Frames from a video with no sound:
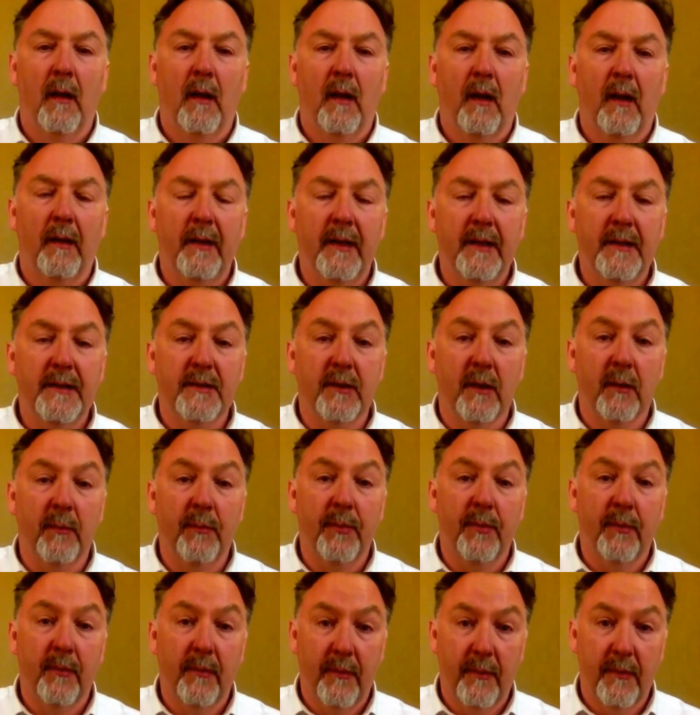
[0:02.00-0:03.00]
next
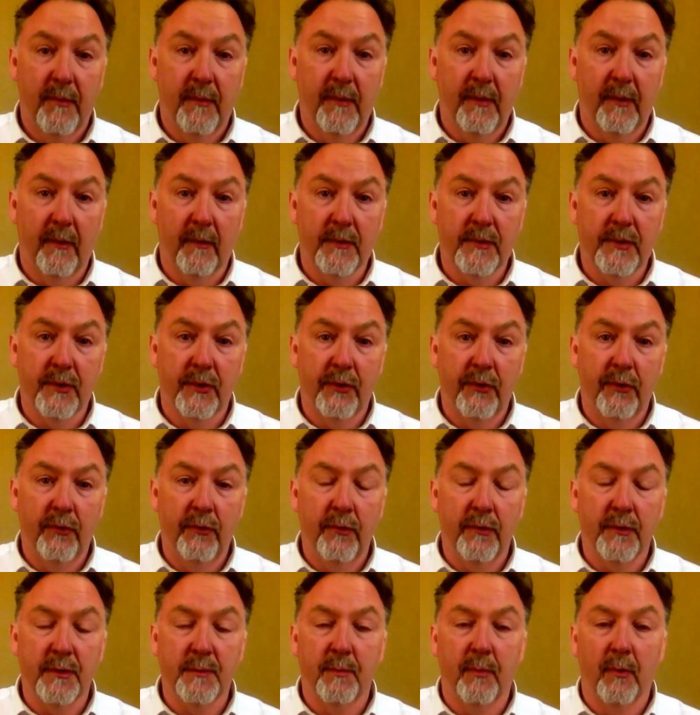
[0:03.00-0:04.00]
up, the Ulster
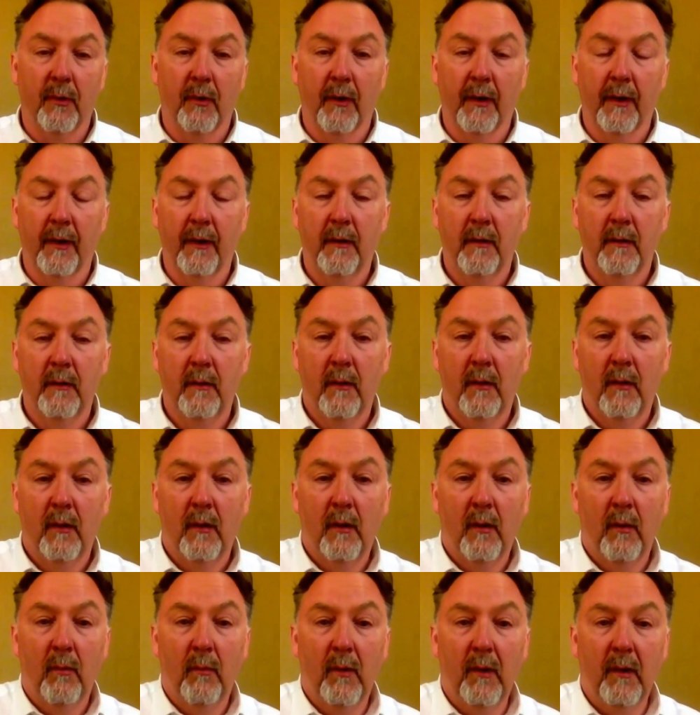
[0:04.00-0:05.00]
Unionist Party.
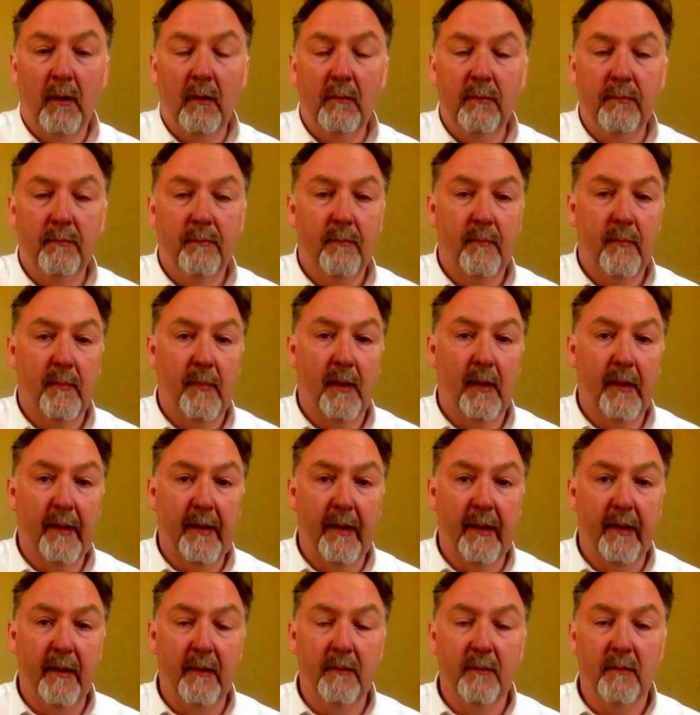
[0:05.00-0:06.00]
Well,
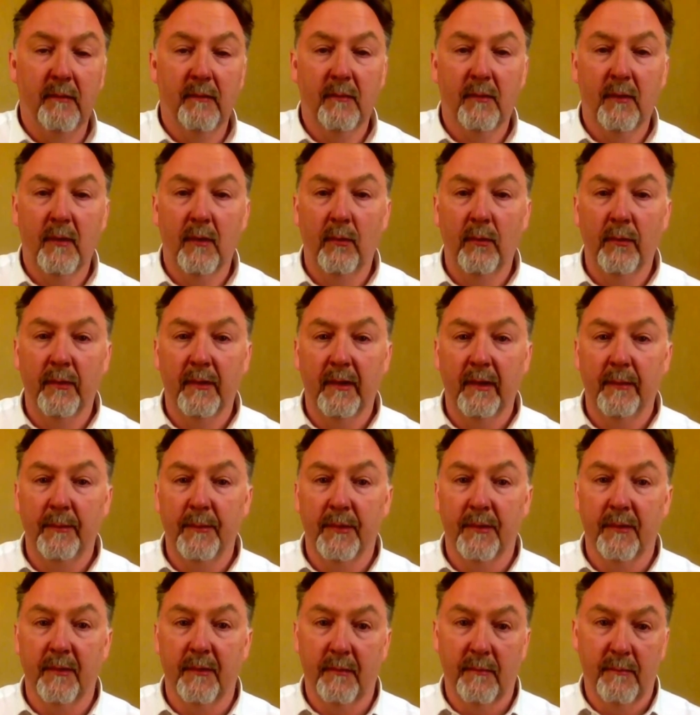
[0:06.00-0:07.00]
again, going clipping
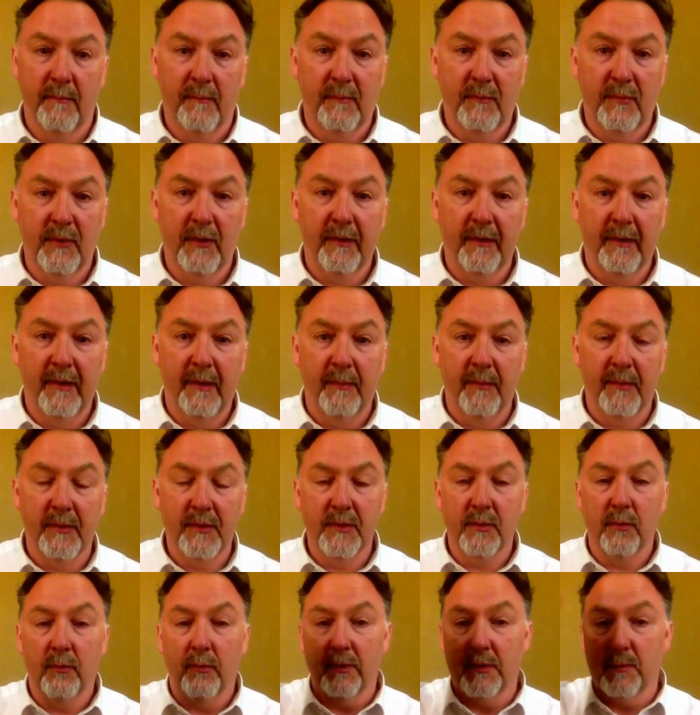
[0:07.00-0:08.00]
to try and keep it as
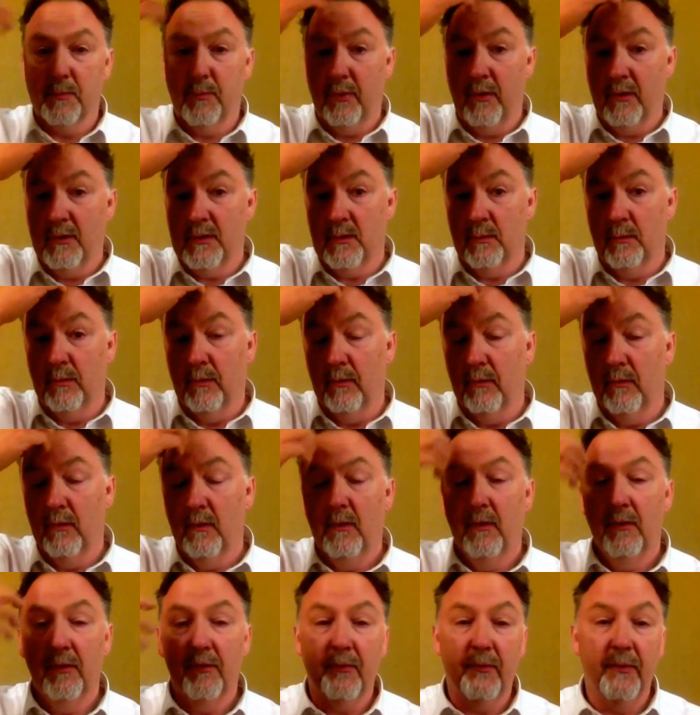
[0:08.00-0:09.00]
short as possible,
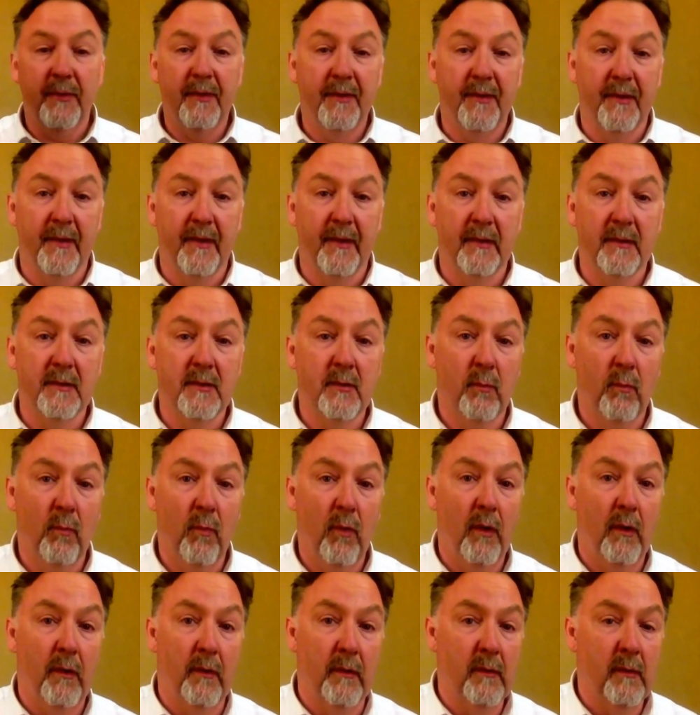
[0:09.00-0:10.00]
three things.
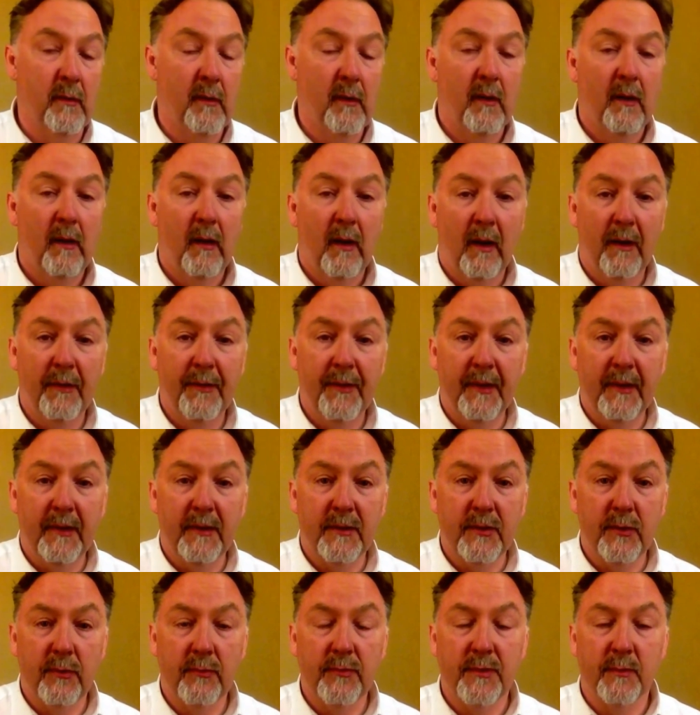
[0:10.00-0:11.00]
One, I think it
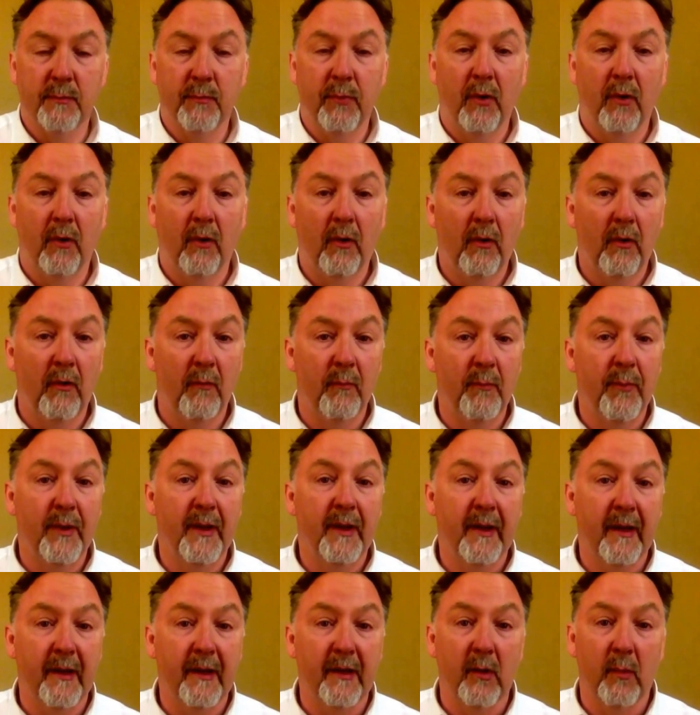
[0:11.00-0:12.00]
shows the power of
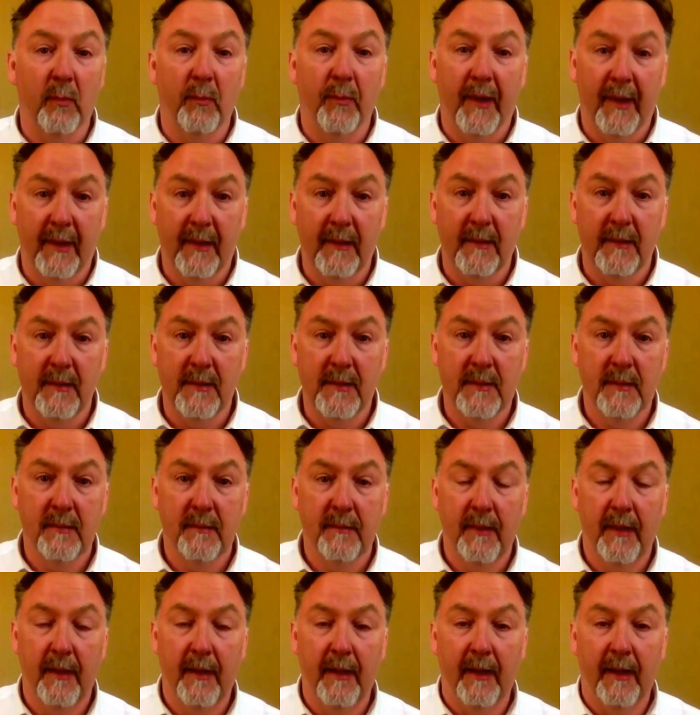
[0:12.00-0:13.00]
picking your battles.
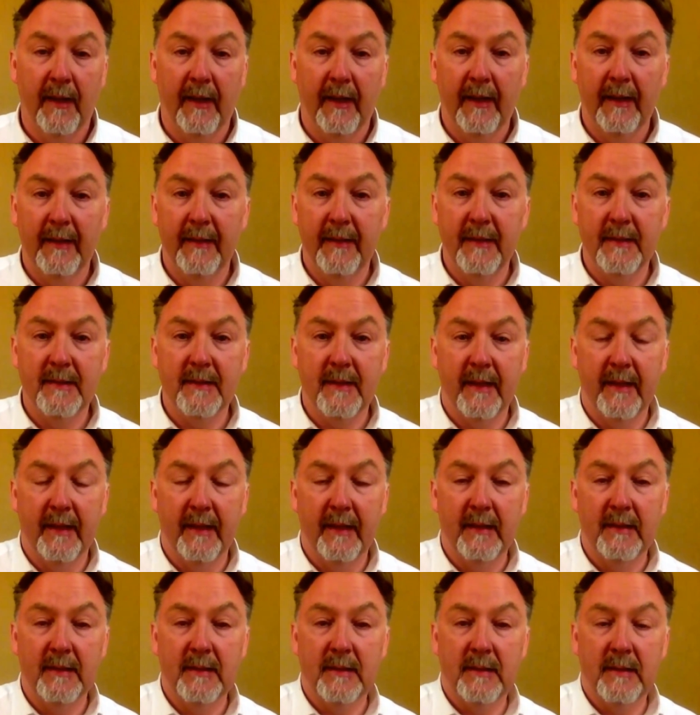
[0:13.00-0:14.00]
Uh, in this
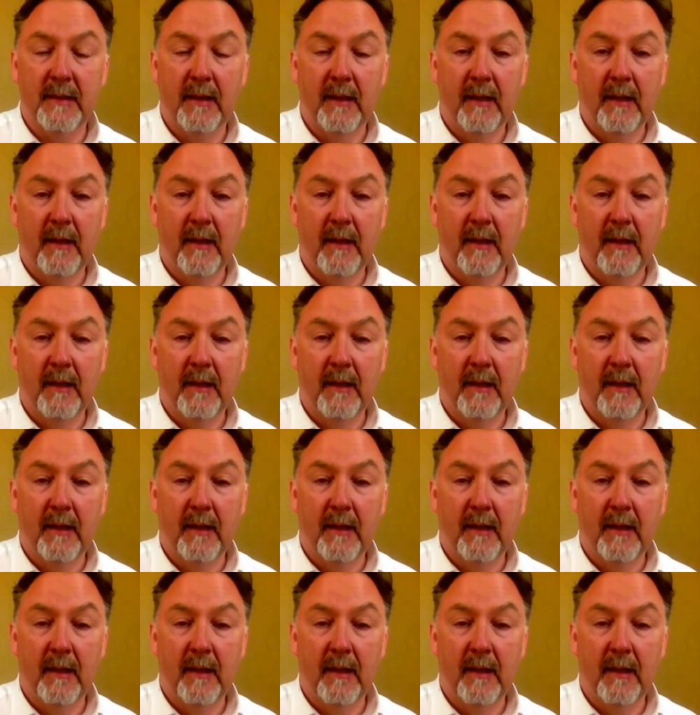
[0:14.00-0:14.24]
case,